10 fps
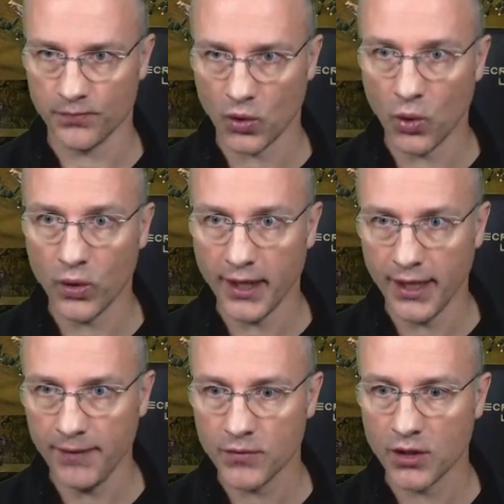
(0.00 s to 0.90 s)

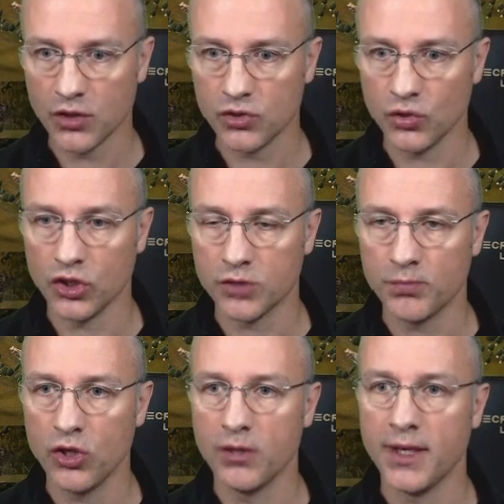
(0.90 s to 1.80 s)
Okay, so you
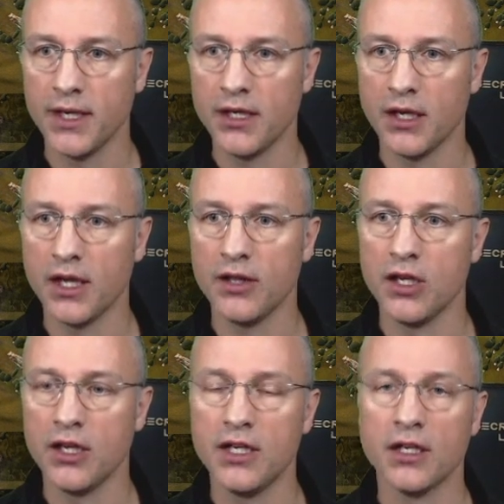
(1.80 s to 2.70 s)
spawn them in, then
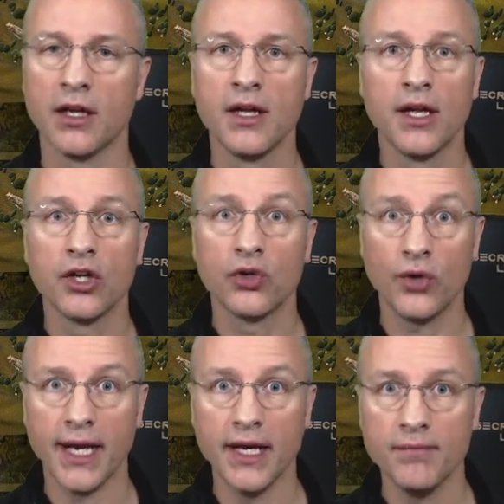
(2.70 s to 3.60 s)
you need a
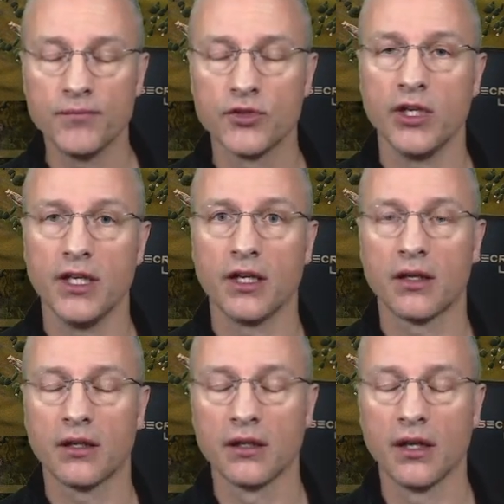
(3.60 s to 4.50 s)
crane, so you need
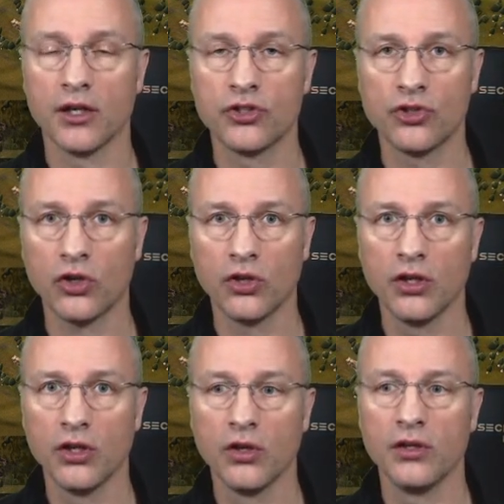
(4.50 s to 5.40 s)
a truck
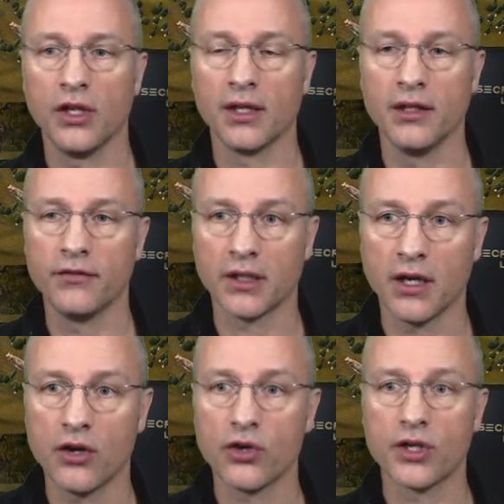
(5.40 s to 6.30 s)
that can lift a
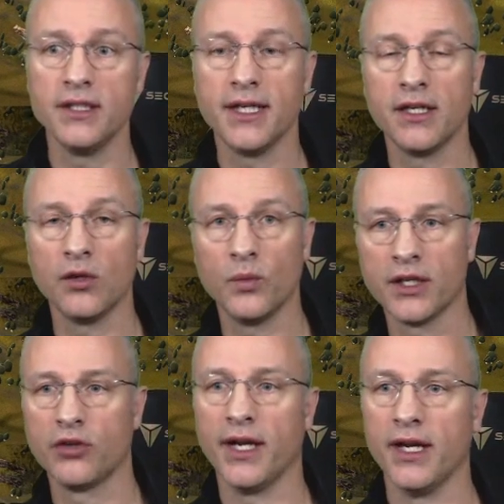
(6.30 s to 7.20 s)
cargo container with a
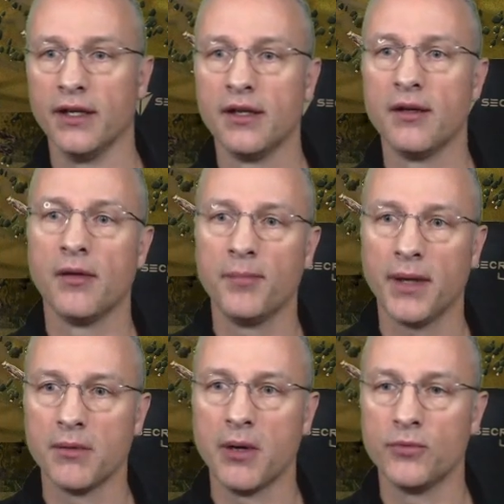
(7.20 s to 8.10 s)
crane. Pick
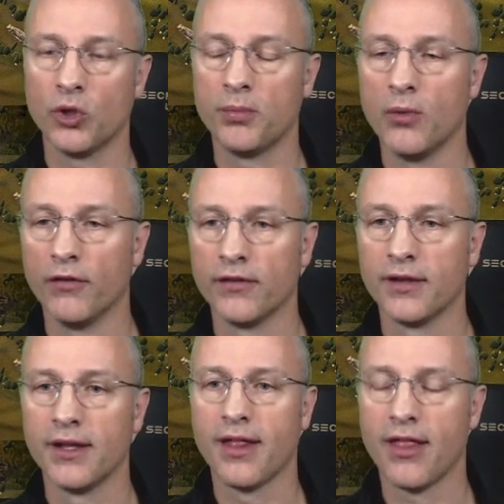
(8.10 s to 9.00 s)
them up, drop them off.
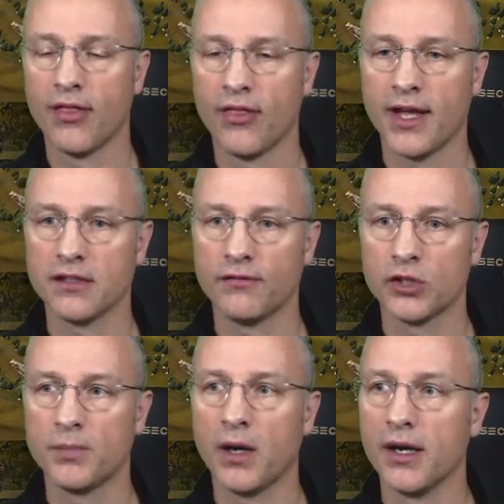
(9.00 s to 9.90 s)
That's the
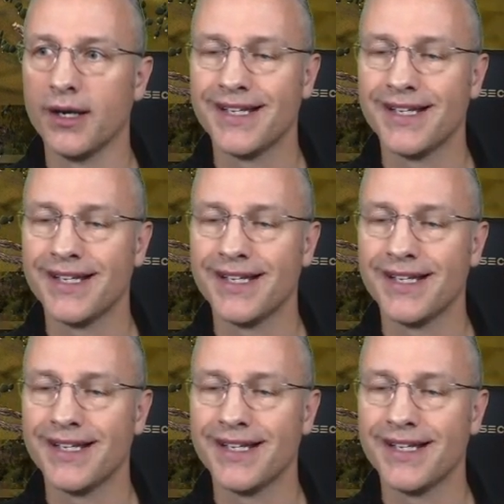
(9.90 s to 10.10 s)
first part.